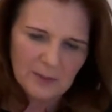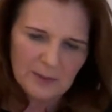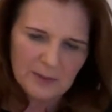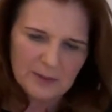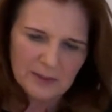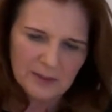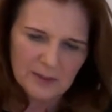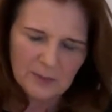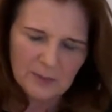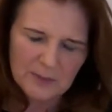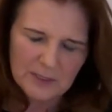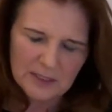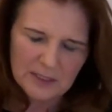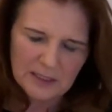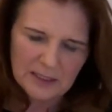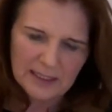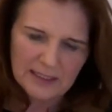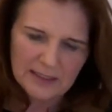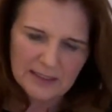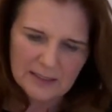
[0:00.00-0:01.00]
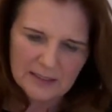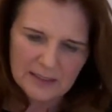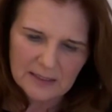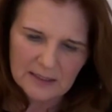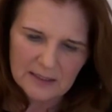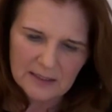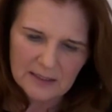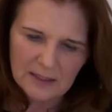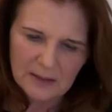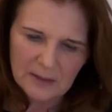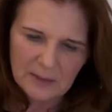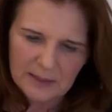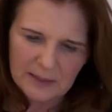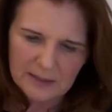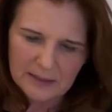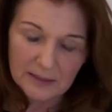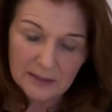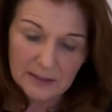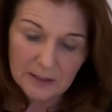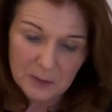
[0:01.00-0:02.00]
but it was connected to Keira
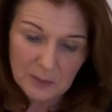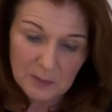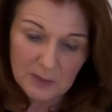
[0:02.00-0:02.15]
McIntyre's